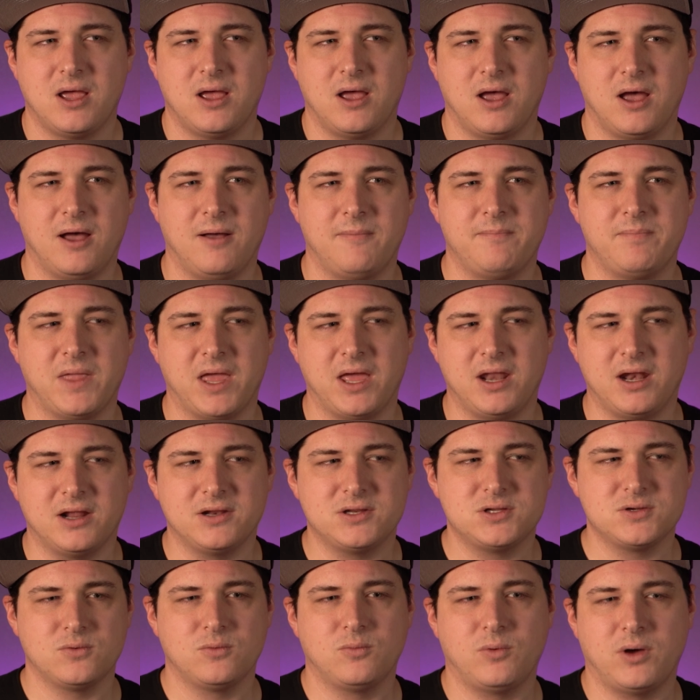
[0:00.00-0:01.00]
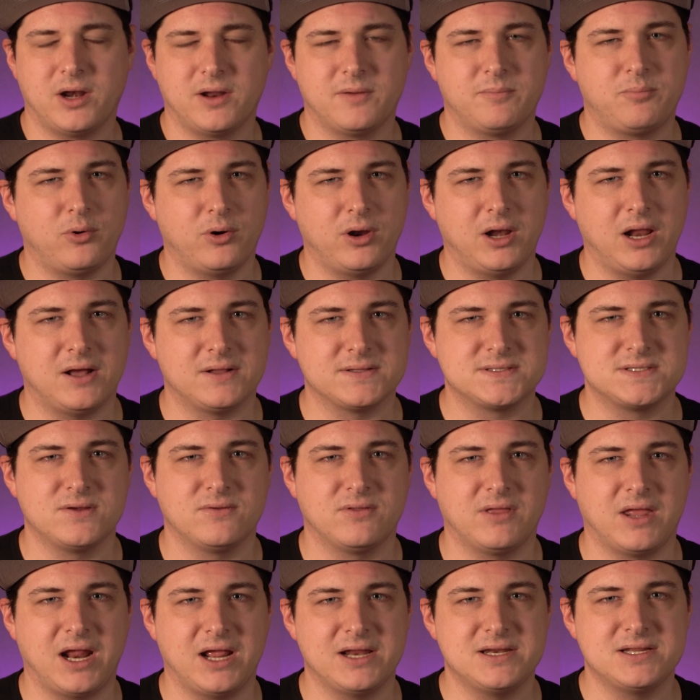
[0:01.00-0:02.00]
And I do want to point out too
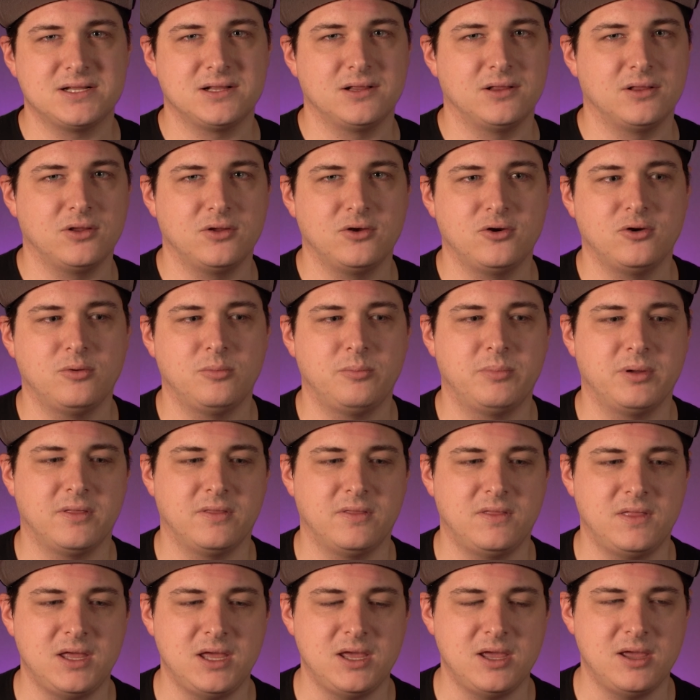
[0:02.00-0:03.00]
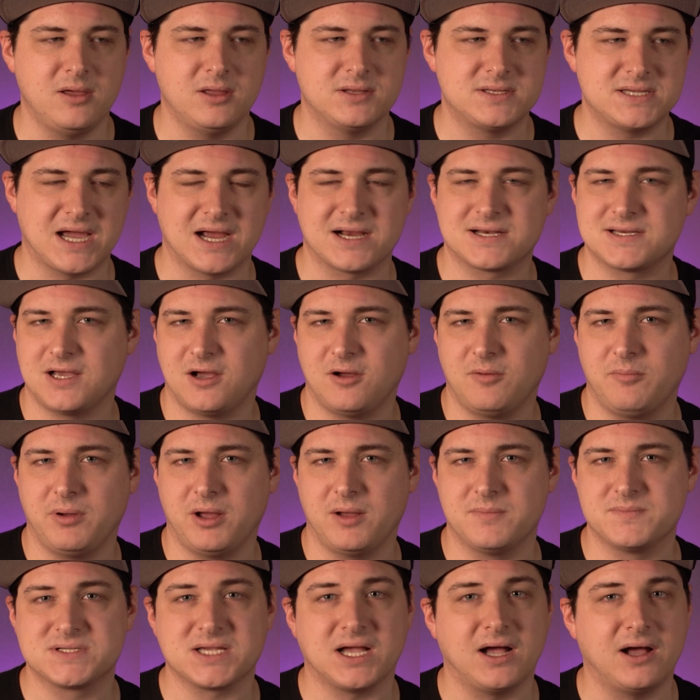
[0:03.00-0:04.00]
that I didn't lube the tactile
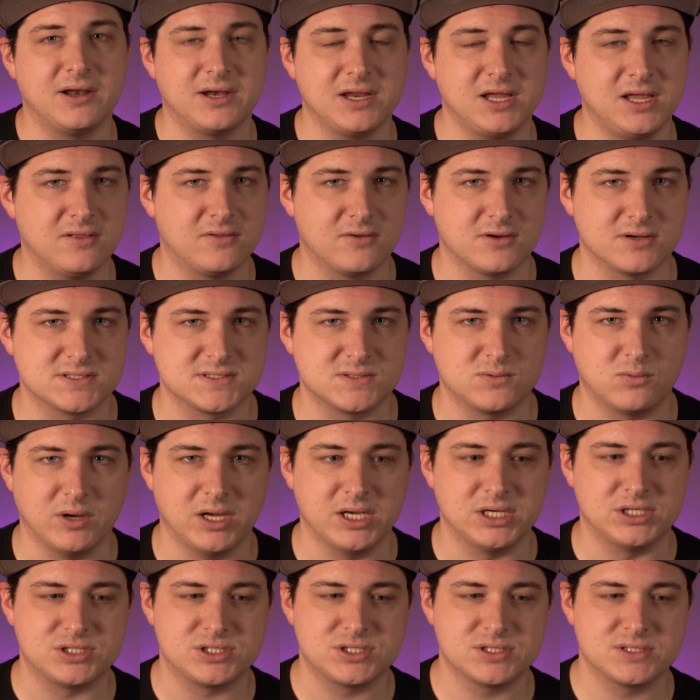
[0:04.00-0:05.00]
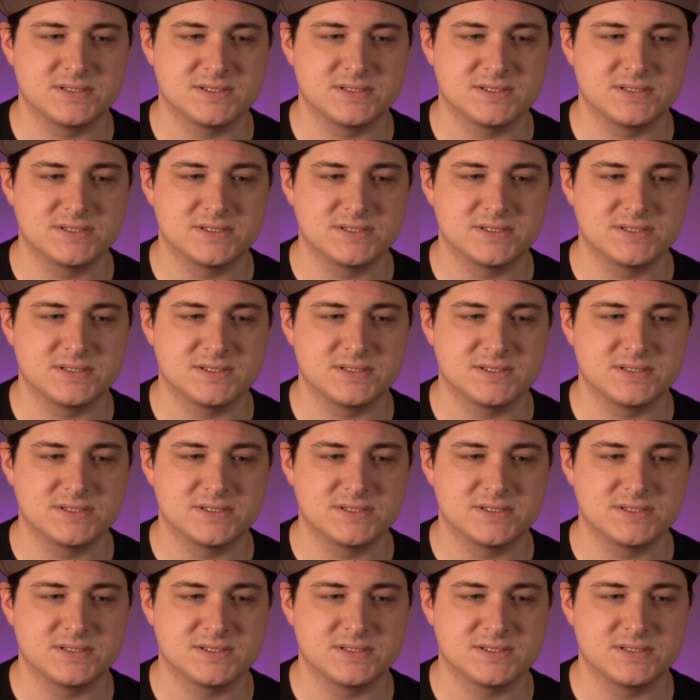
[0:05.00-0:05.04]
bumps on either switch,